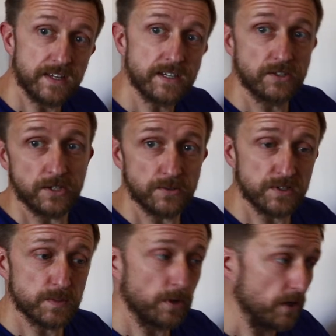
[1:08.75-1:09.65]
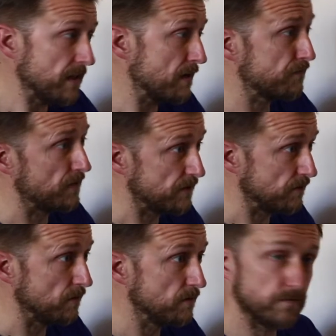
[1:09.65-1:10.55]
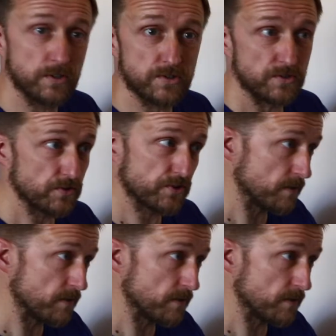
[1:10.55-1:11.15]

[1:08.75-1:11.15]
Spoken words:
they can use it to put on their final versions.